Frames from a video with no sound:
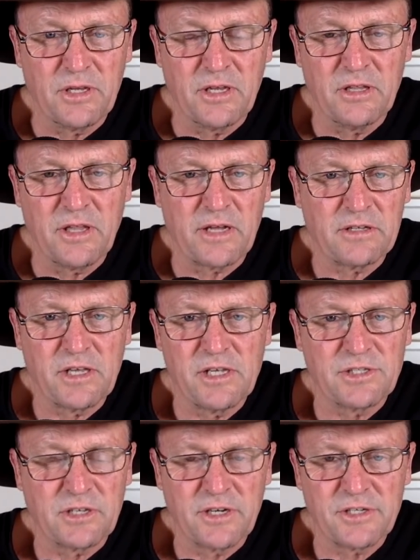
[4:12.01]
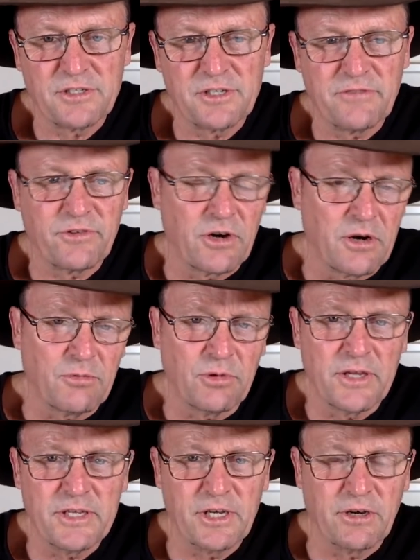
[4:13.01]
in that gear selections you've got, well,
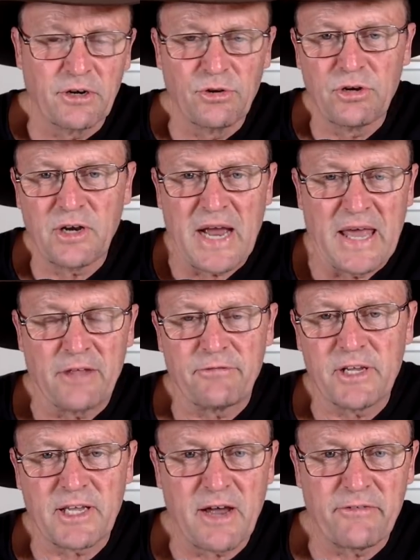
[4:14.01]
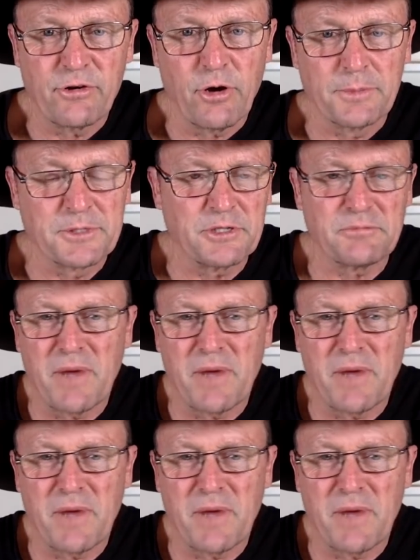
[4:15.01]
then you've got to look at other recovery options.